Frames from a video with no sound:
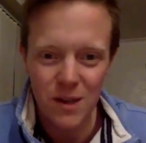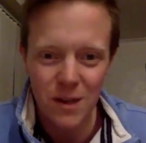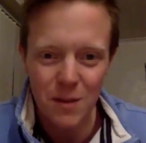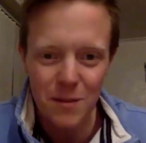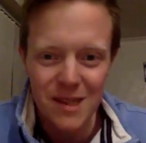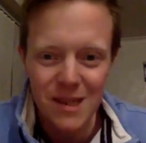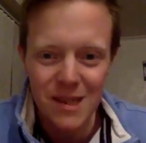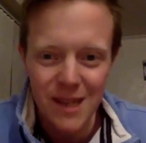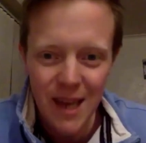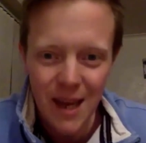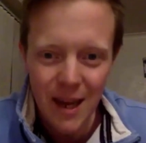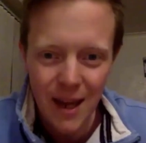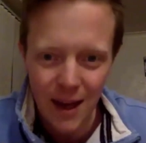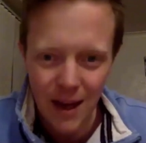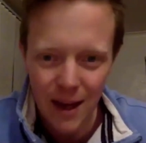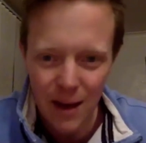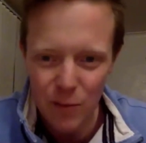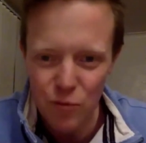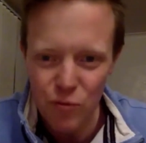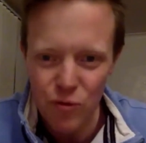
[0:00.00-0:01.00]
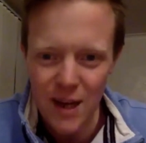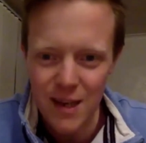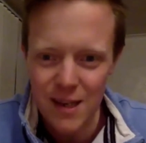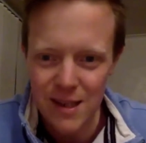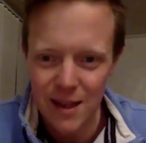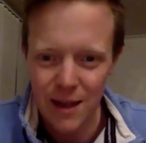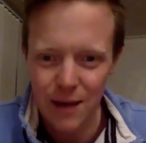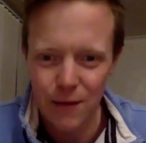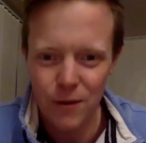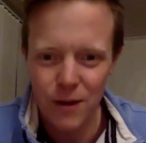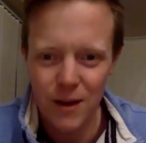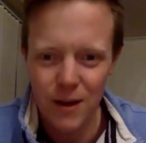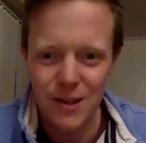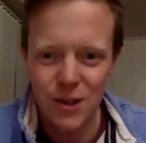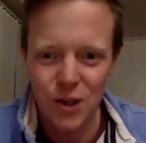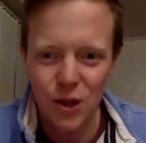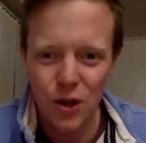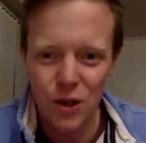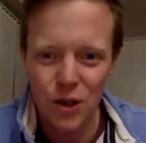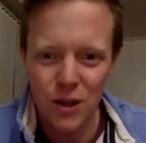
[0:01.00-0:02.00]
him, seeking him, wrestling for his
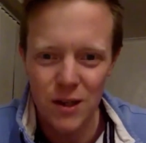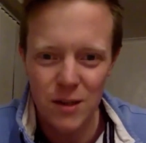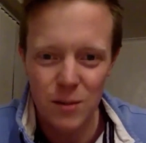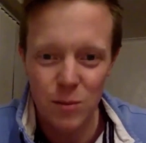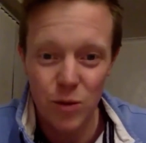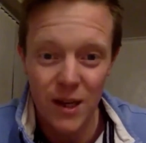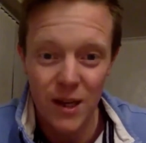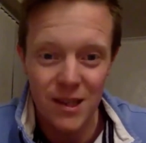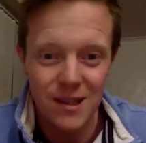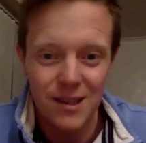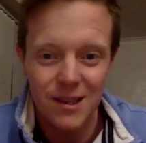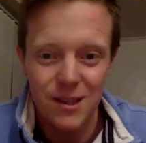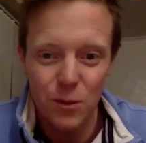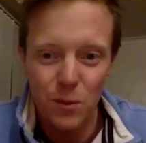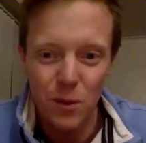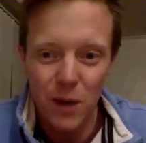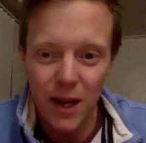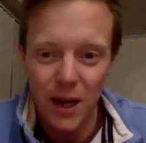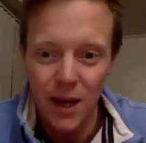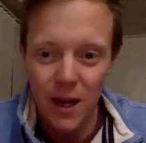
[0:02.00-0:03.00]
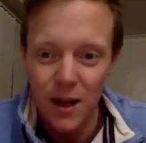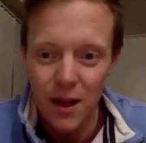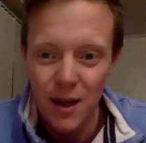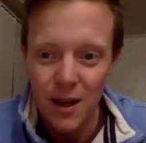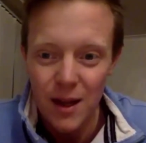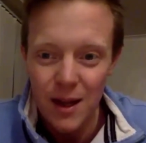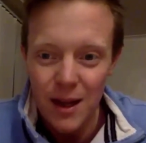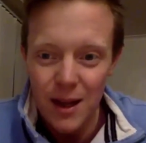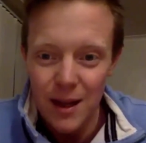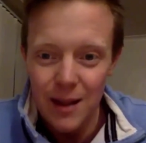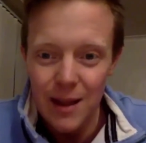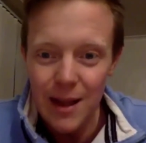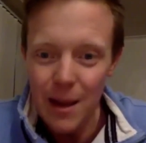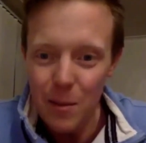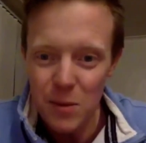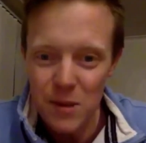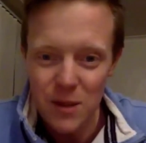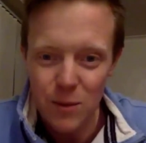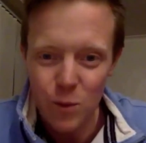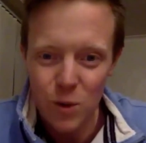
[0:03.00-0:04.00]
goodness and presence? Do my
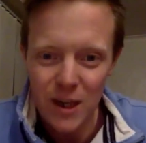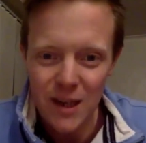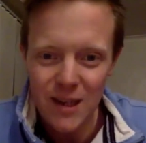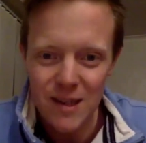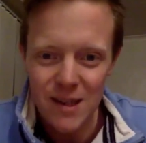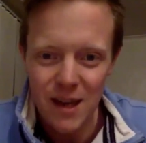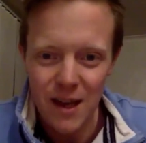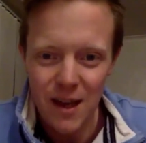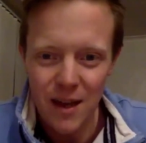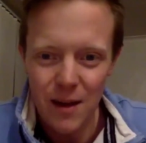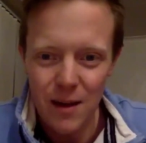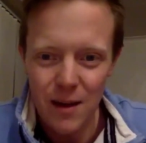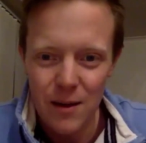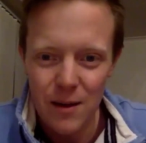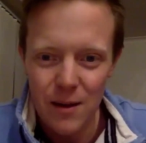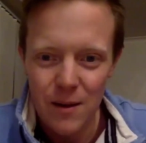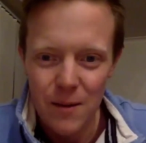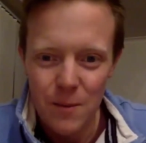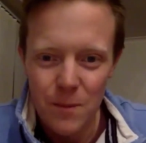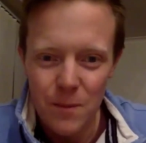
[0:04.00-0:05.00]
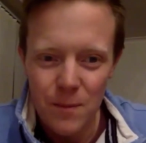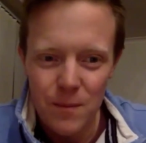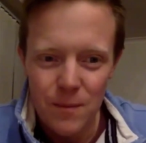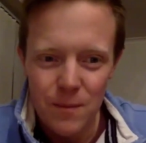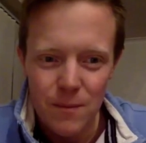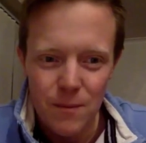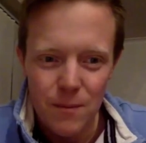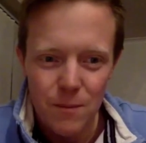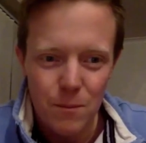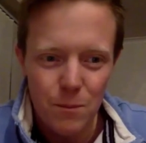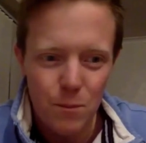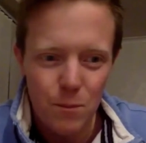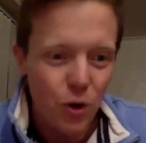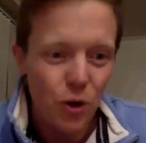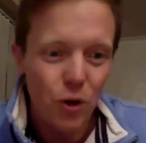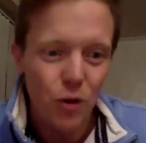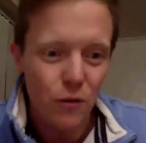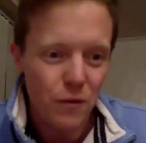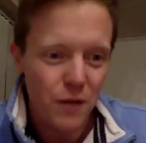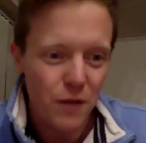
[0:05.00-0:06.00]
lips and what I say
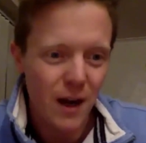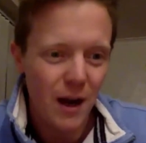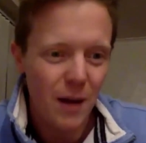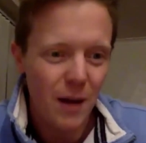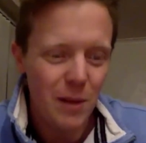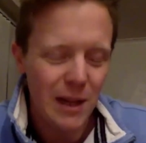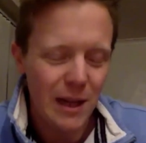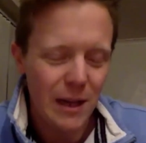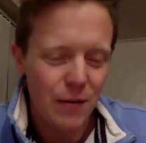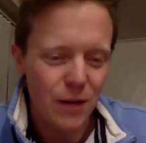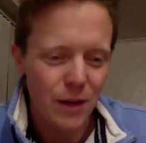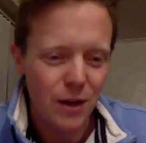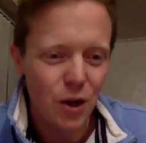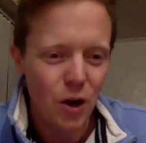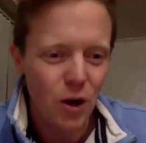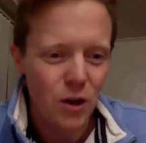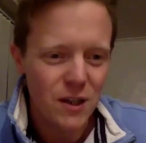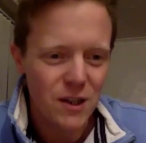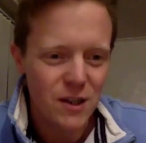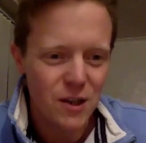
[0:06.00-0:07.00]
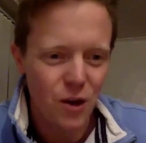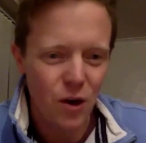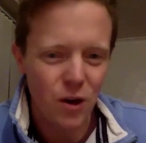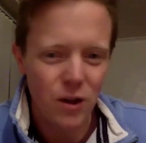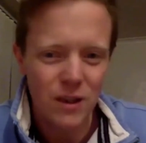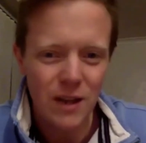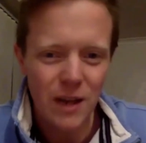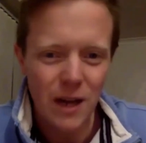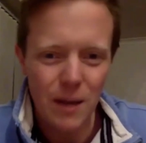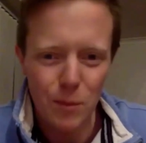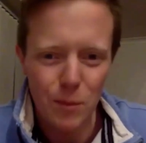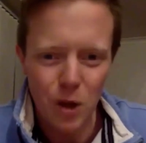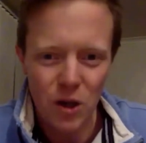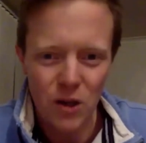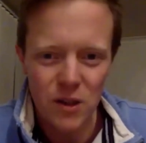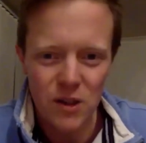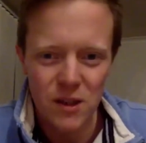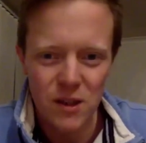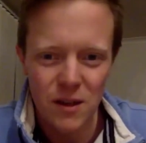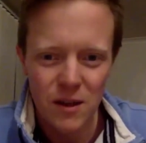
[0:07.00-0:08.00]
prove that I believe that God is God and I'm
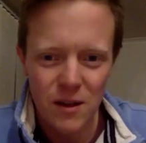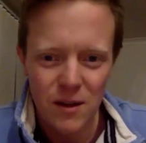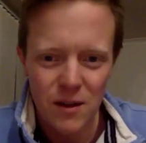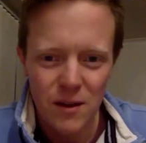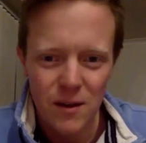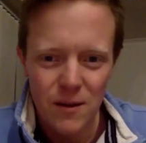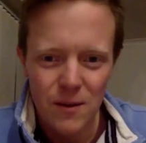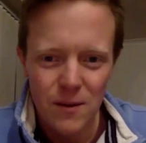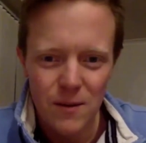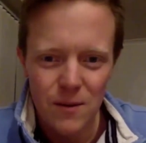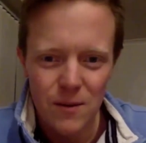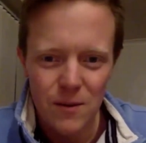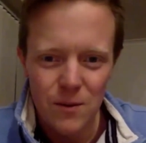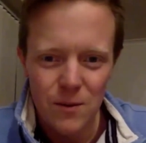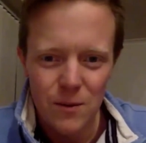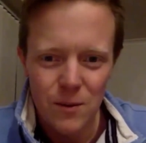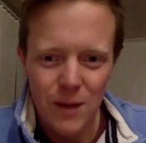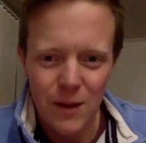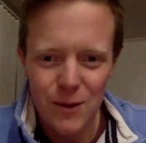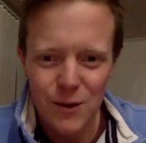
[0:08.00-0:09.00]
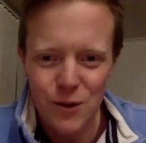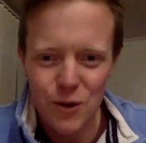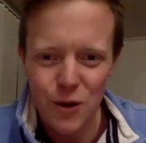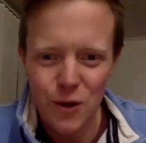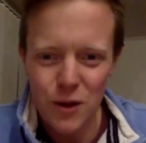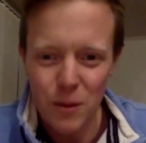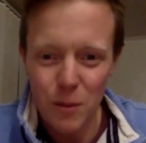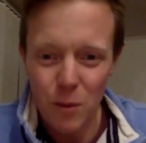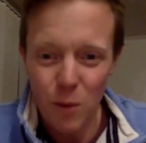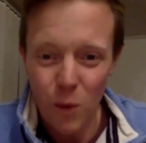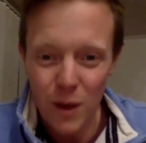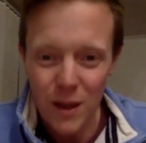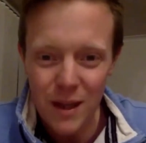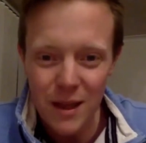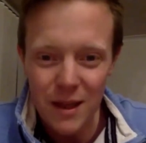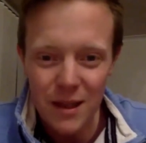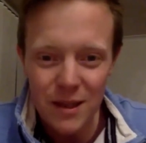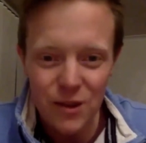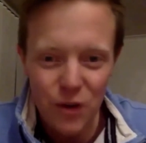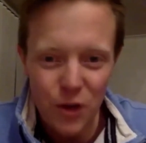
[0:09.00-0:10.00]
not? That's truth number one. And
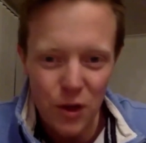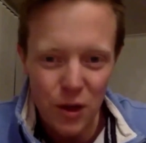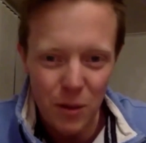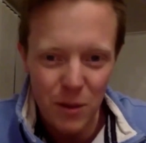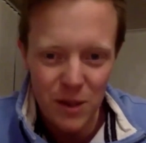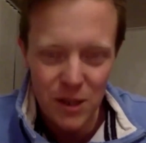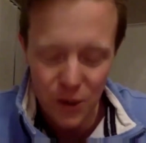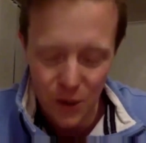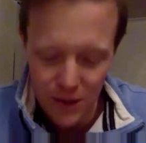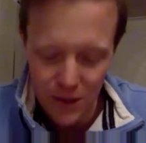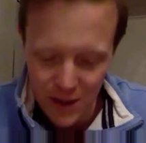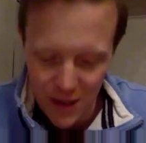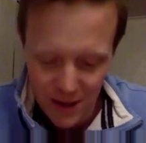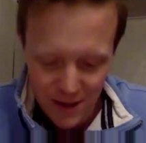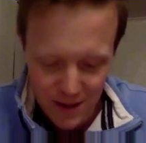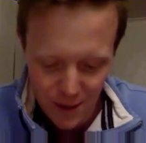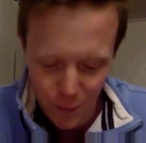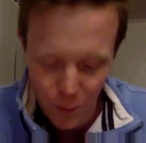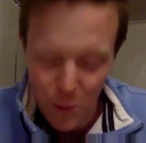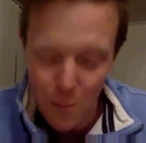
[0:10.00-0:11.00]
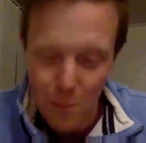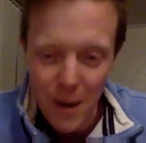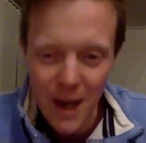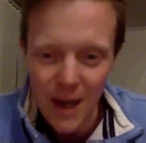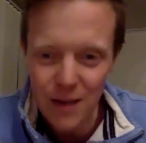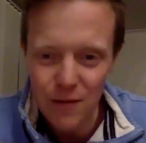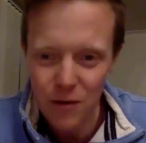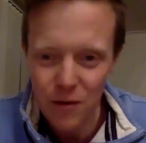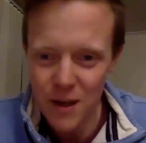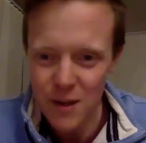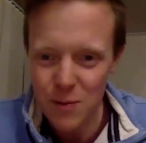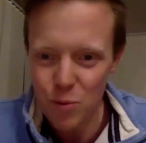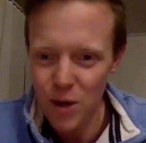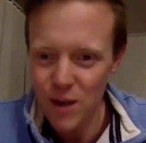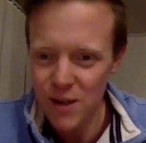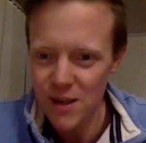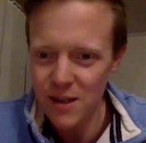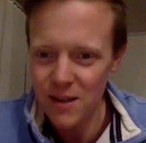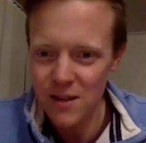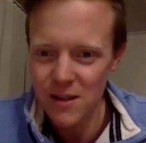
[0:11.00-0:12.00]
then truth number two is this, that we're made for his
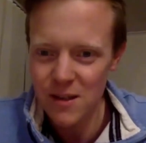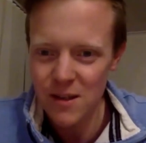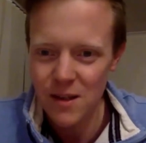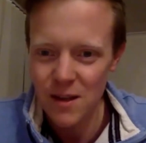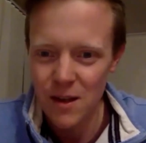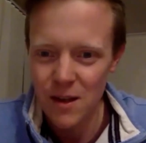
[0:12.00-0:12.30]
presence,